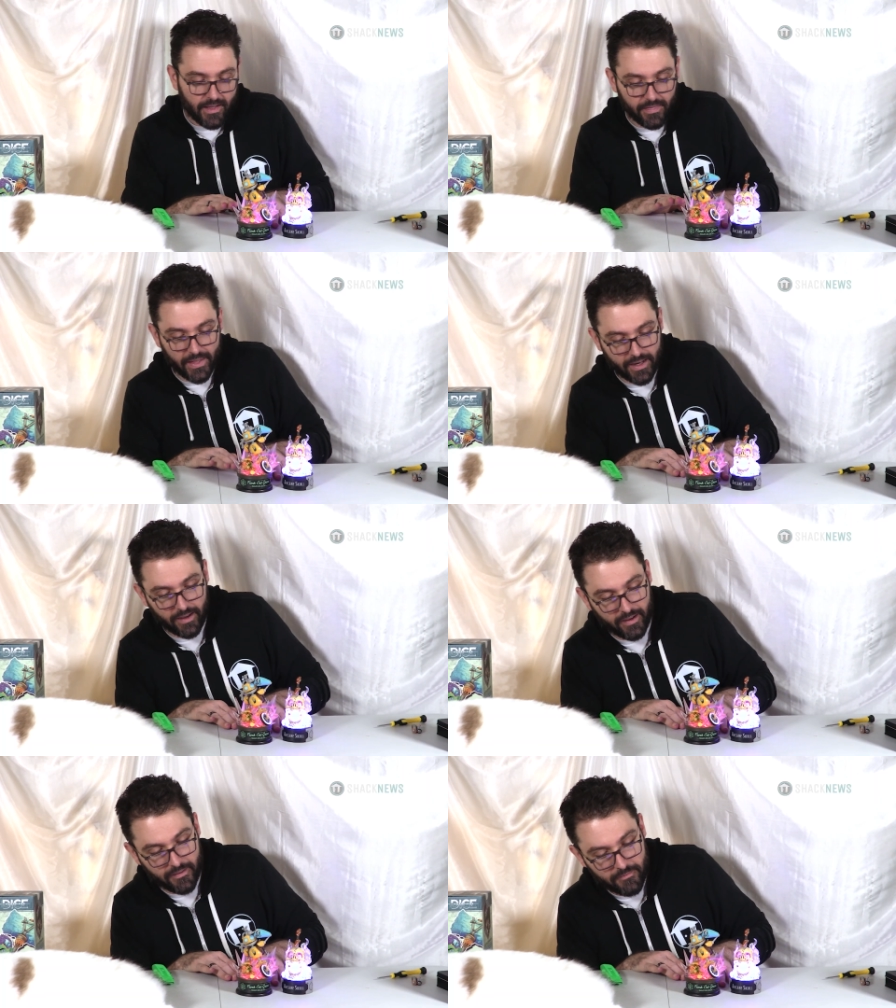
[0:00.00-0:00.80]
than
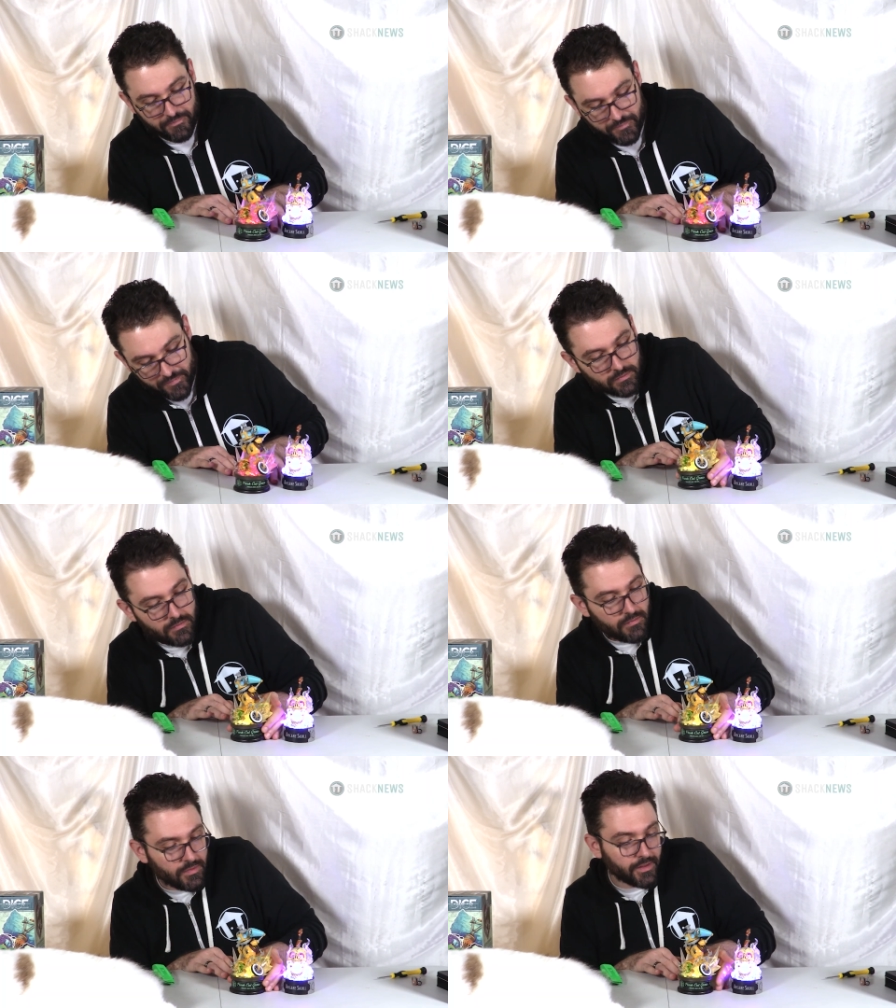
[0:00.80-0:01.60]
uh,
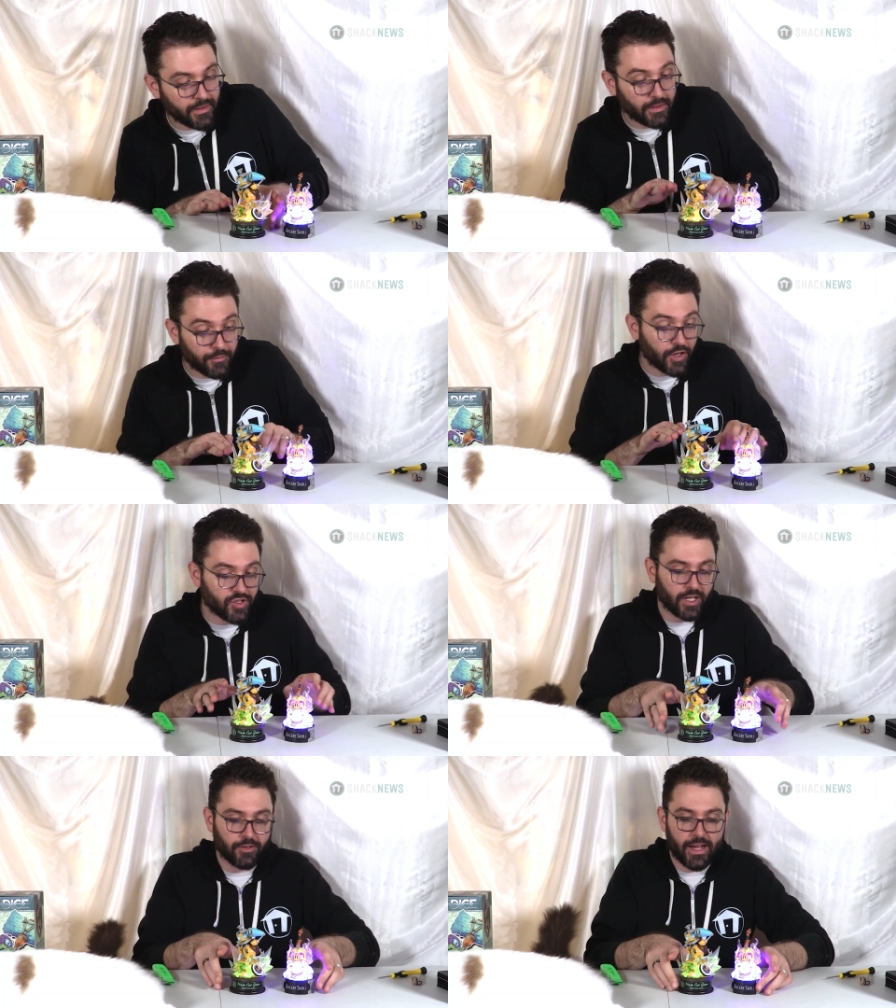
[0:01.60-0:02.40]
than the fresh
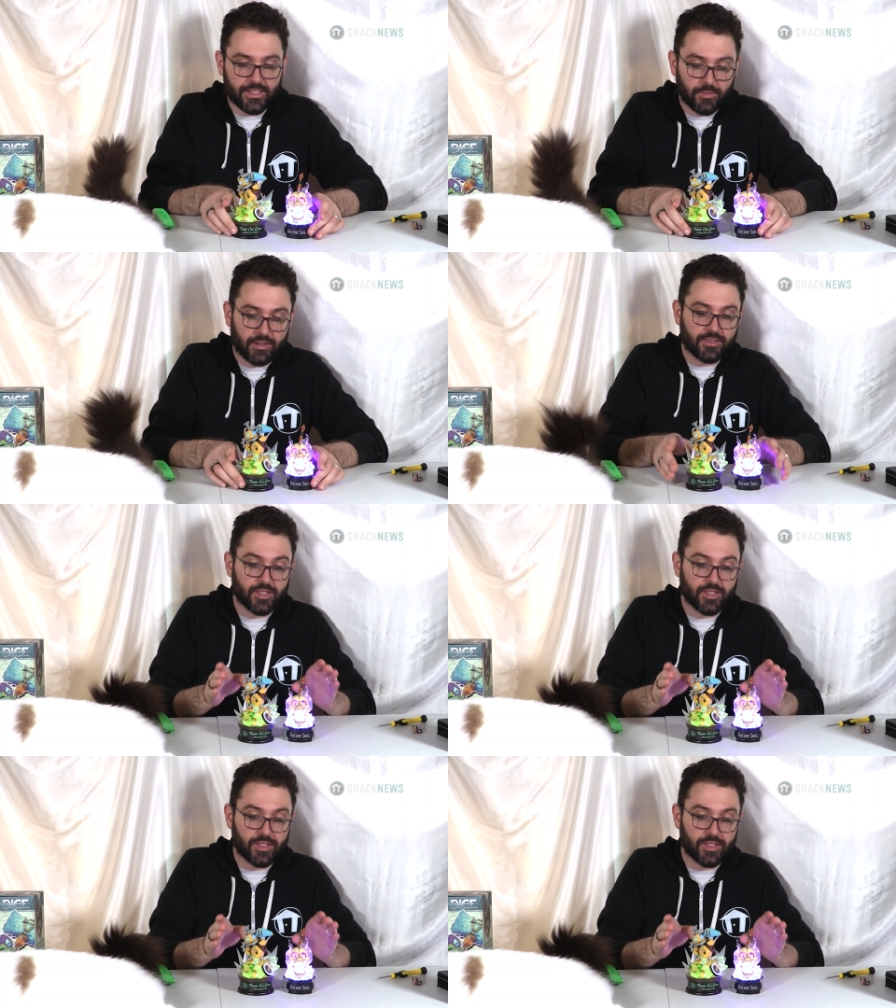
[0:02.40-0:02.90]
cut grass one.